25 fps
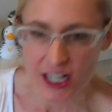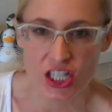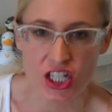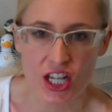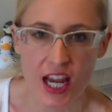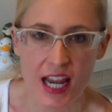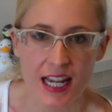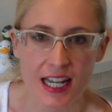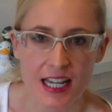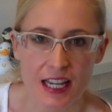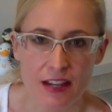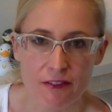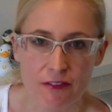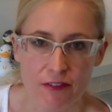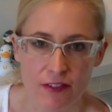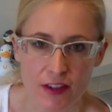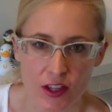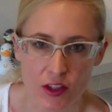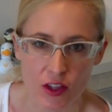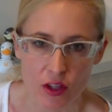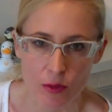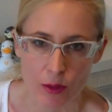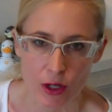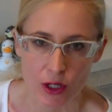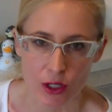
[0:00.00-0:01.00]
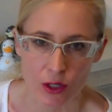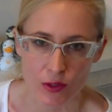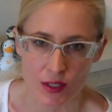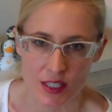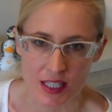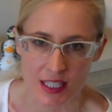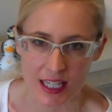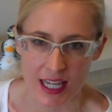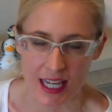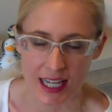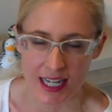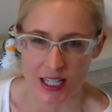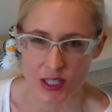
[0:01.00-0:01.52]
gently feel them on your
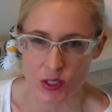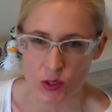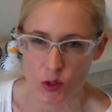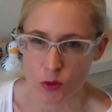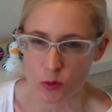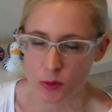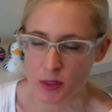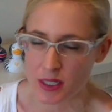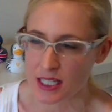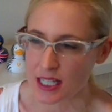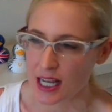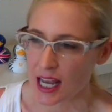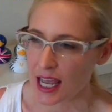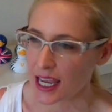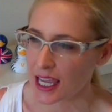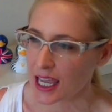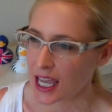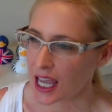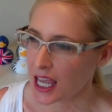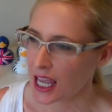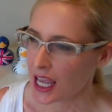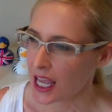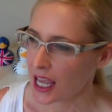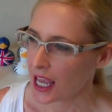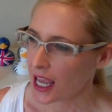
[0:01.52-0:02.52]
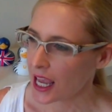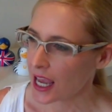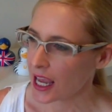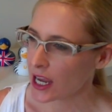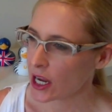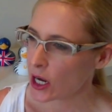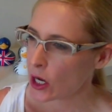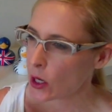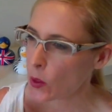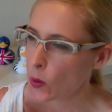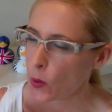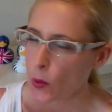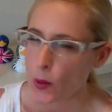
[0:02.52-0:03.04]
skin. It's almost like
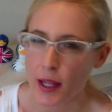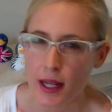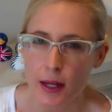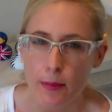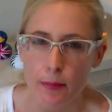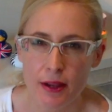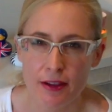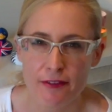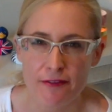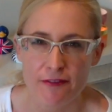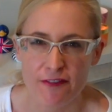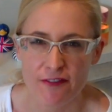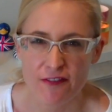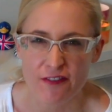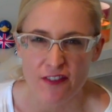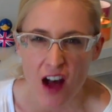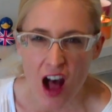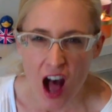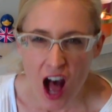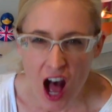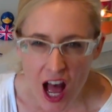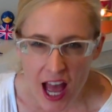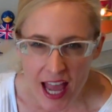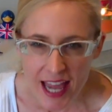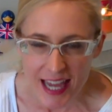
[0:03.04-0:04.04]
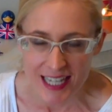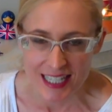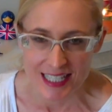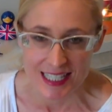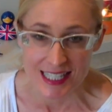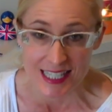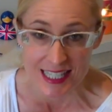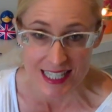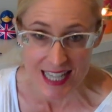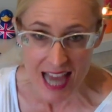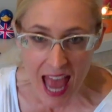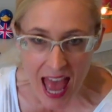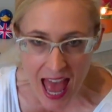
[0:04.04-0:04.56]
incredibly fine
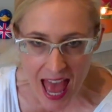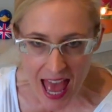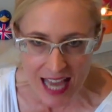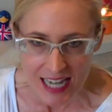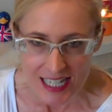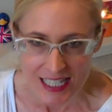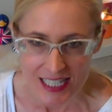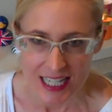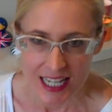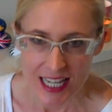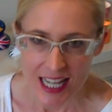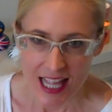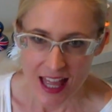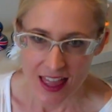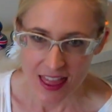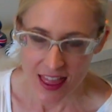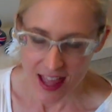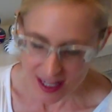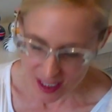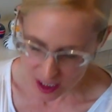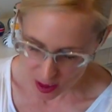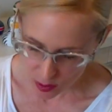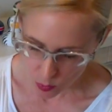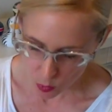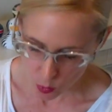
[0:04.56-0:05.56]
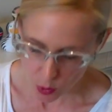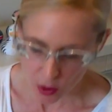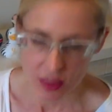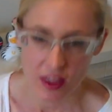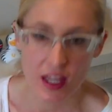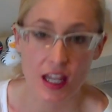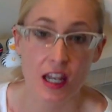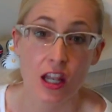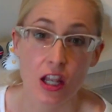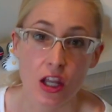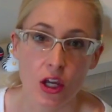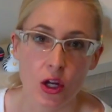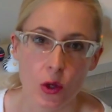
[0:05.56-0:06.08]
sand that's
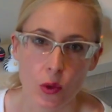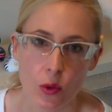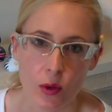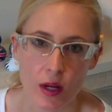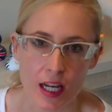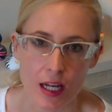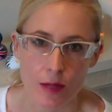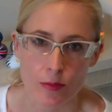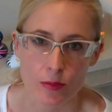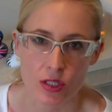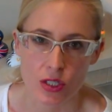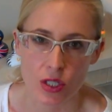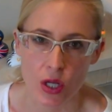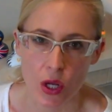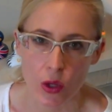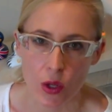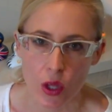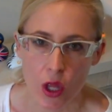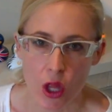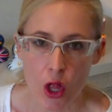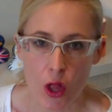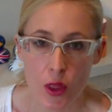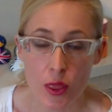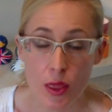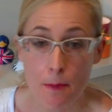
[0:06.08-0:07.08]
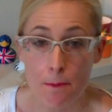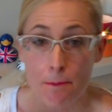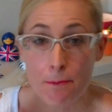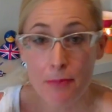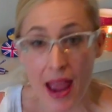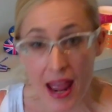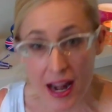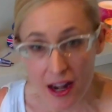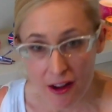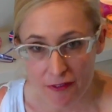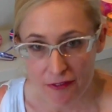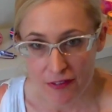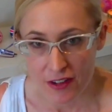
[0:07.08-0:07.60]
within the cream. So the
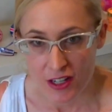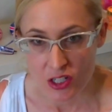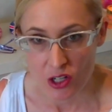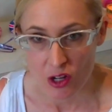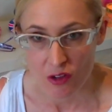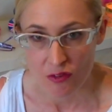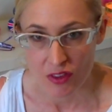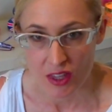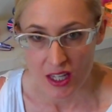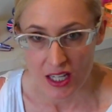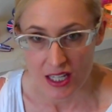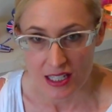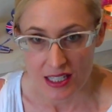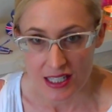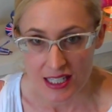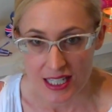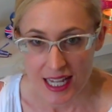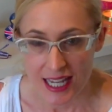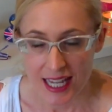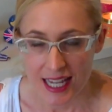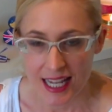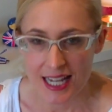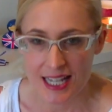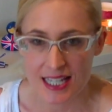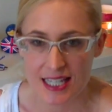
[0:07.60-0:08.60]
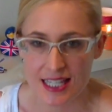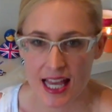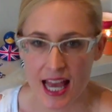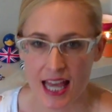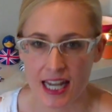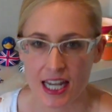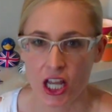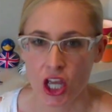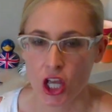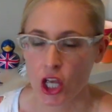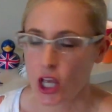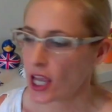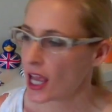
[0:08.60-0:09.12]
benefit of this is that
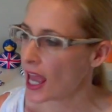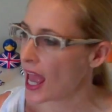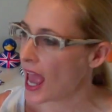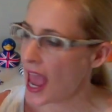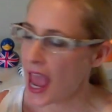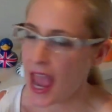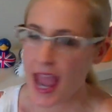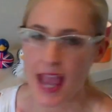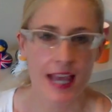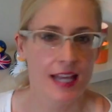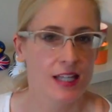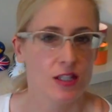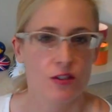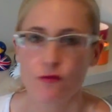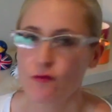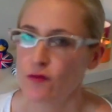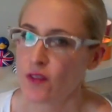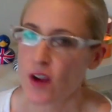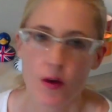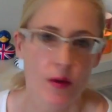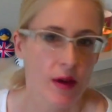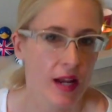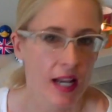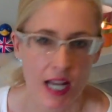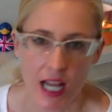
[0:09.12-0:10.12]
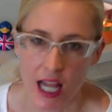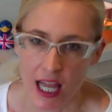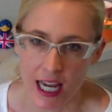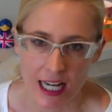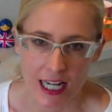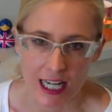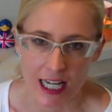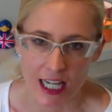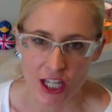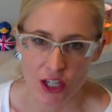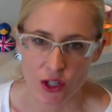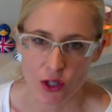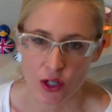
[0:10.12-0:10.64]
A, it's very unlikely
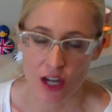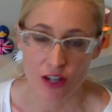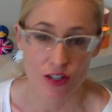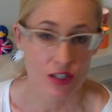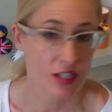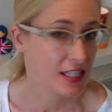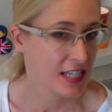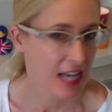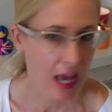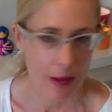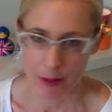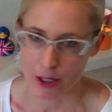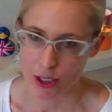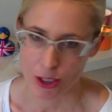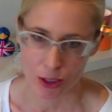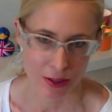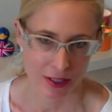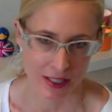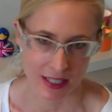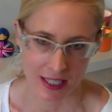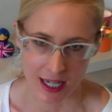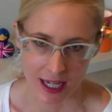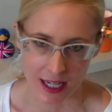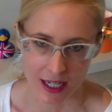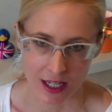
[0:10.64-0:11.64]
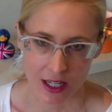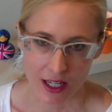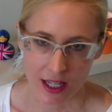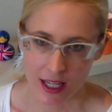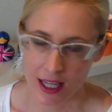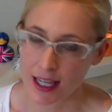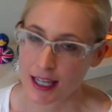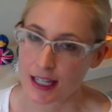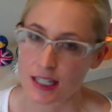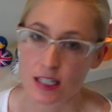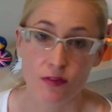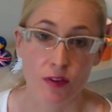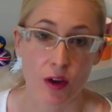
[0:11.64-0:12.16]
you're going to damage your skin
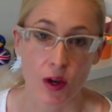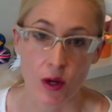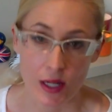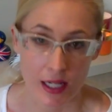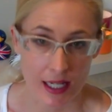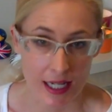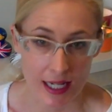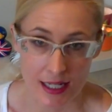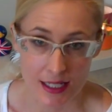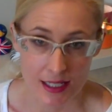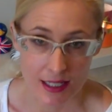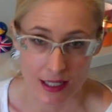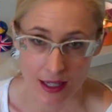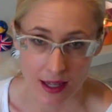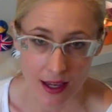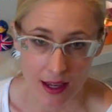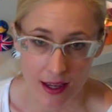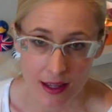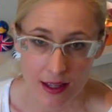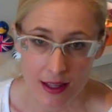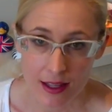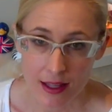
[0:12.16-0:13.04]
exfoliating it,